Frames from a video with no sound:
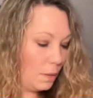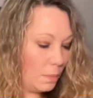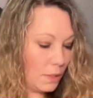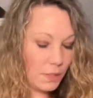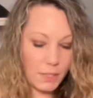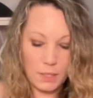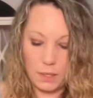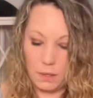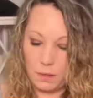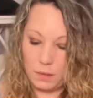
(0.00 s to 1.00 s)
Let's
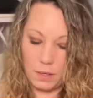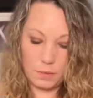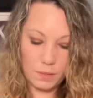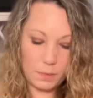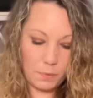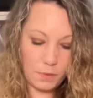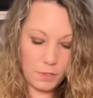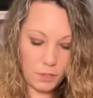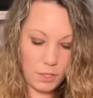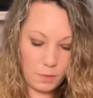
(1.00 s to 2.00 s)
see, how does this person
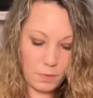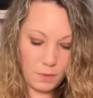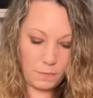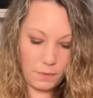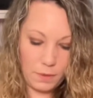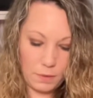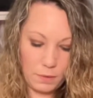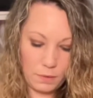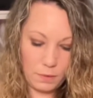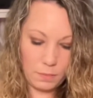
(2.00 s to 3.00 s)
genuinely
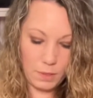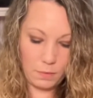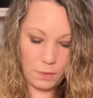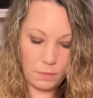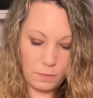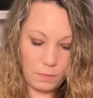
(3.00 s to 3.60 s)
feel about you?